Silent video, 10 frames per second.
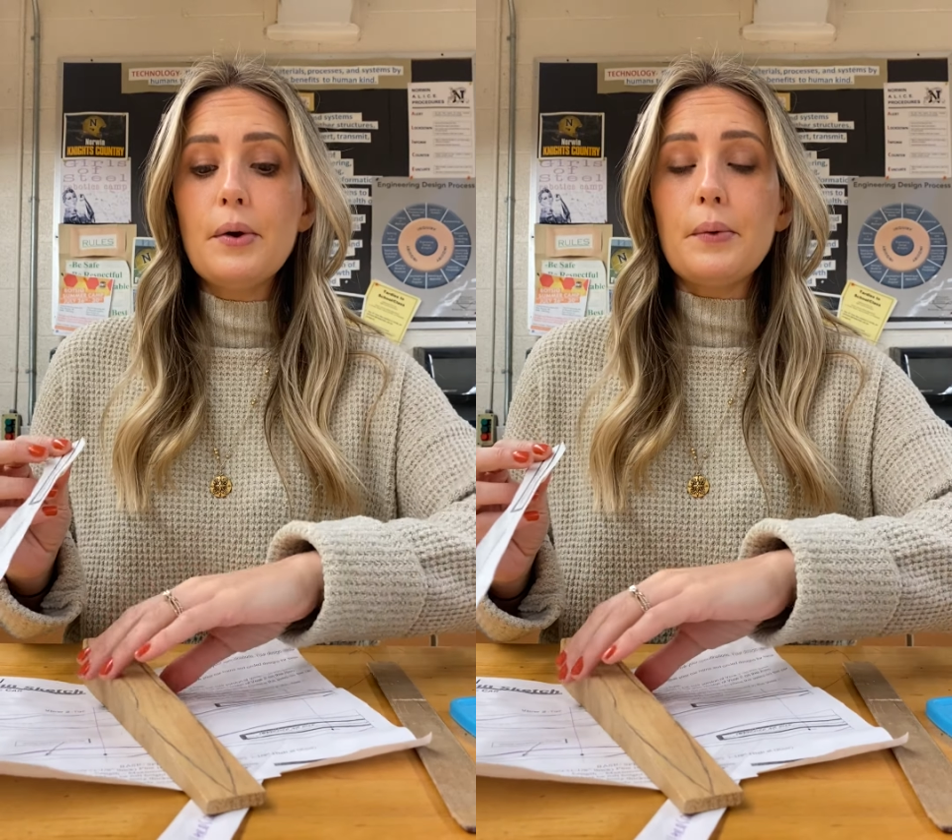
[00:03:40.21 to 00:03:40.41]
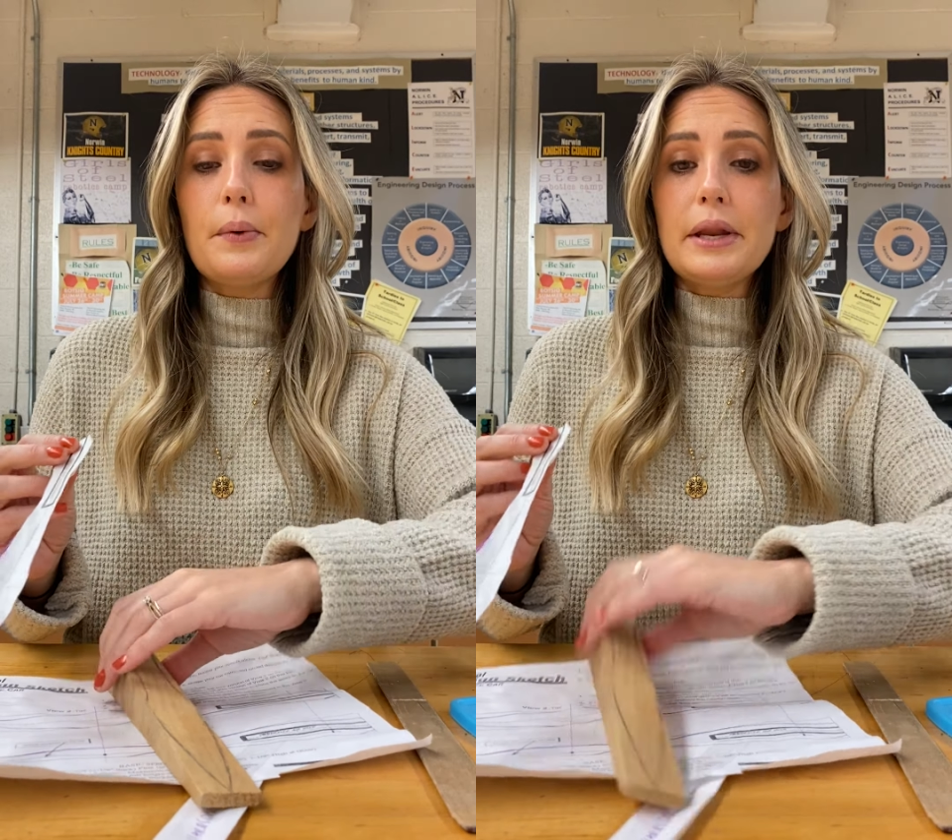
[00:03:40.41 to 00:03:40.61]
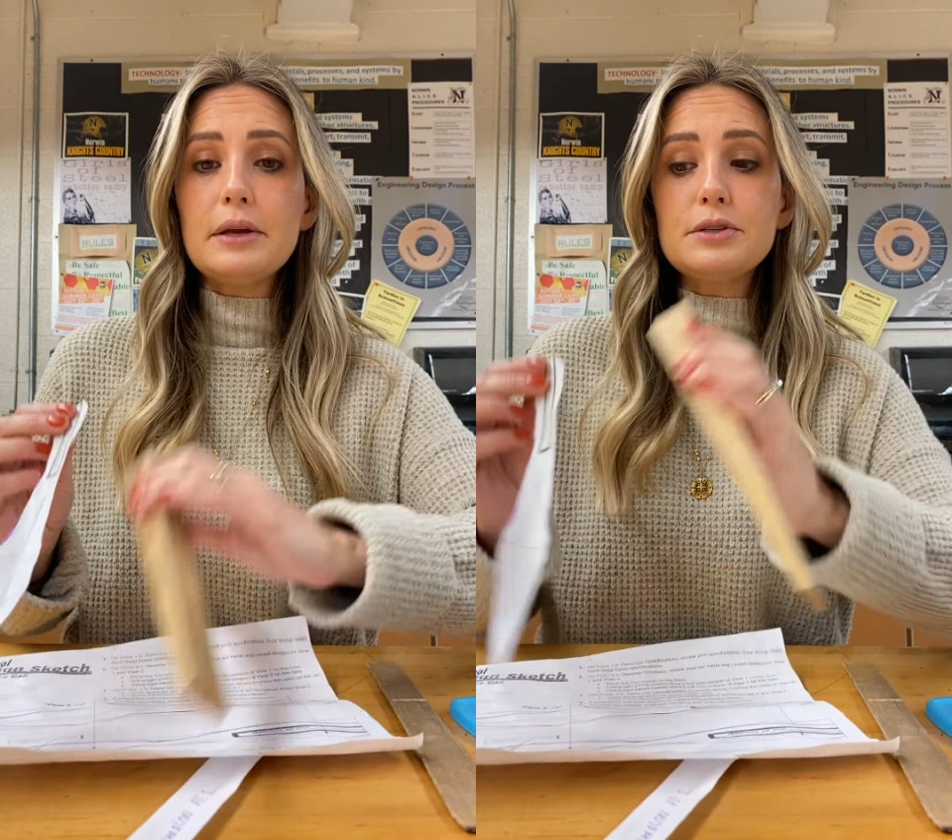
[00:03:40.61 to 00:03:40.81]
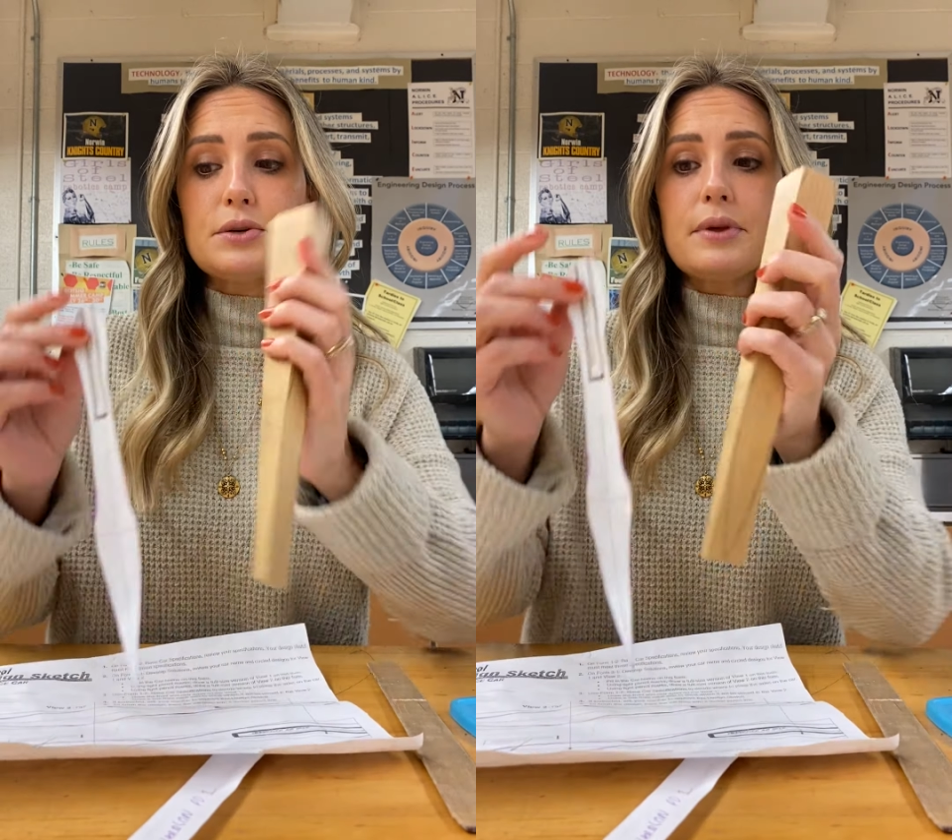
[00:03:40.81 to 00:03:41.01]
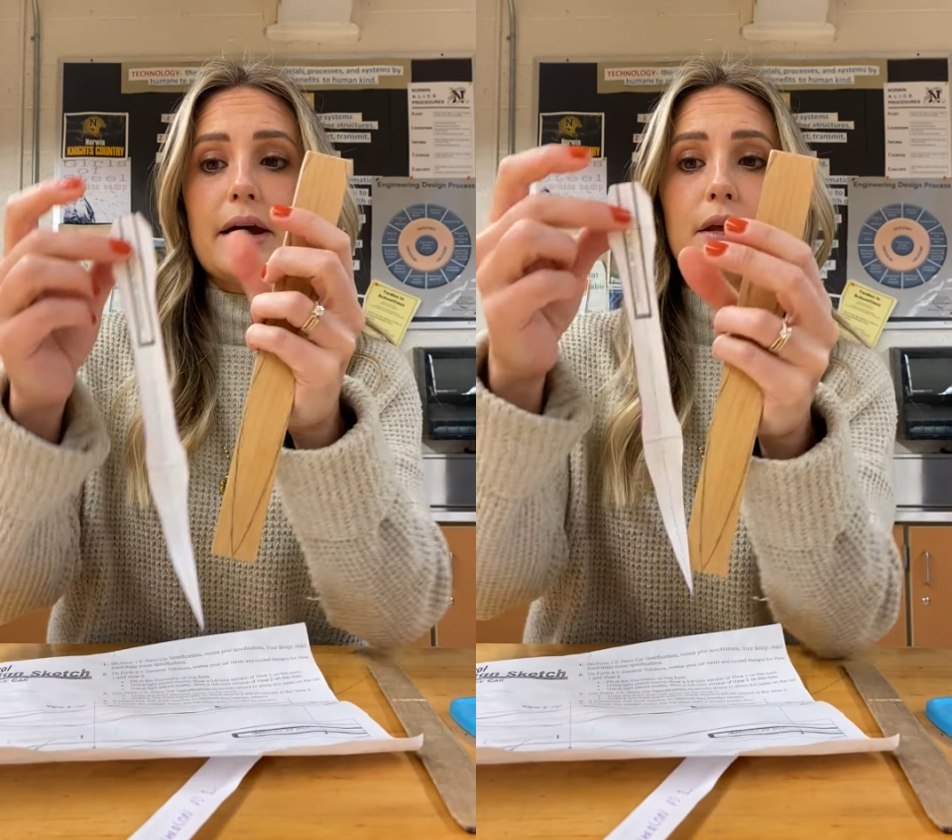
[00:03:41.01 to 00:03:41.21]
When you
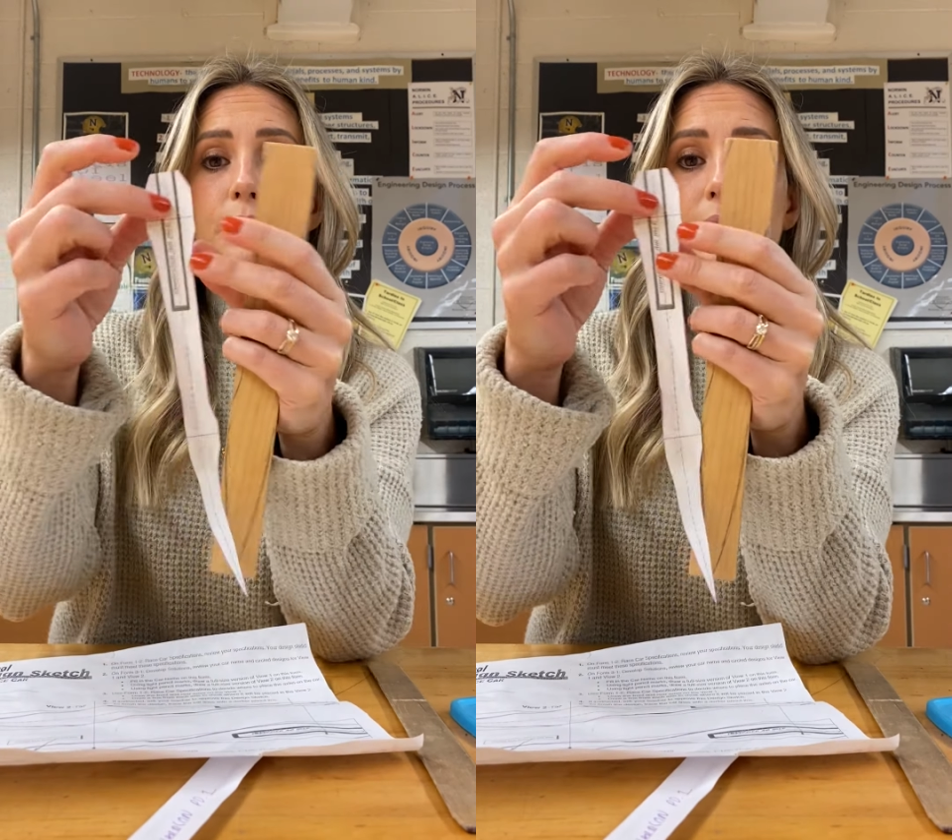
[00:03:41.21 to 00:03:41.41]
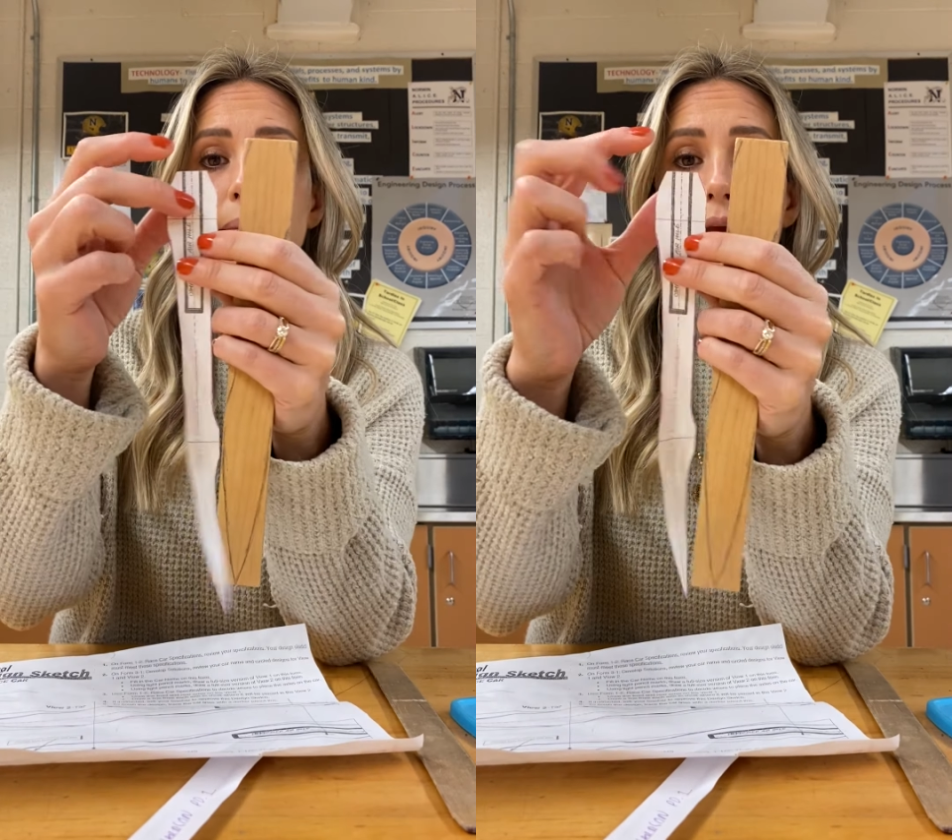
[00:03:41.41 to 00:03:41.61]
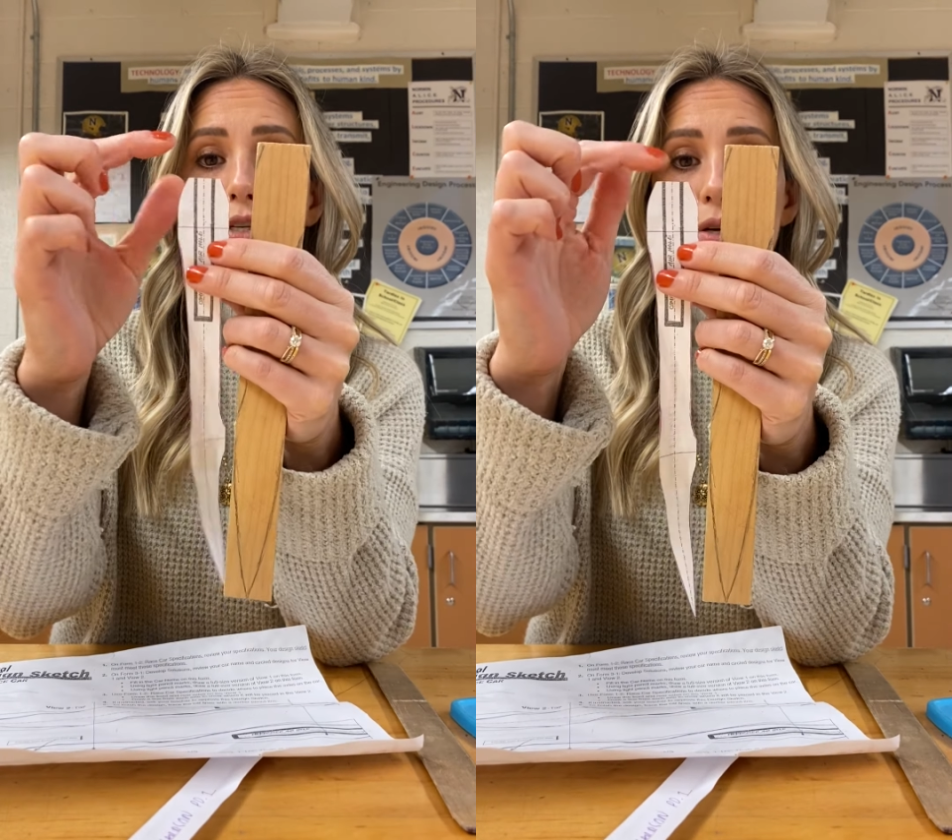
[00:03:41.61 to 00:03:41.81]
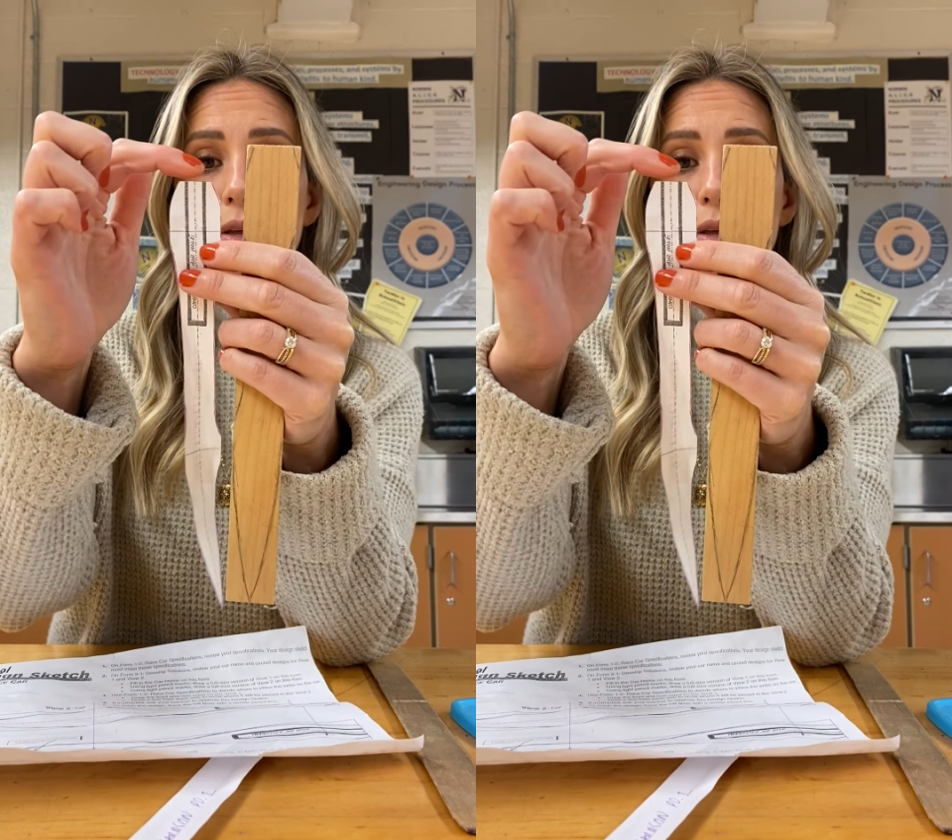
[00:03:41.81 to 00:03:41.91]
do that, you wanna make sure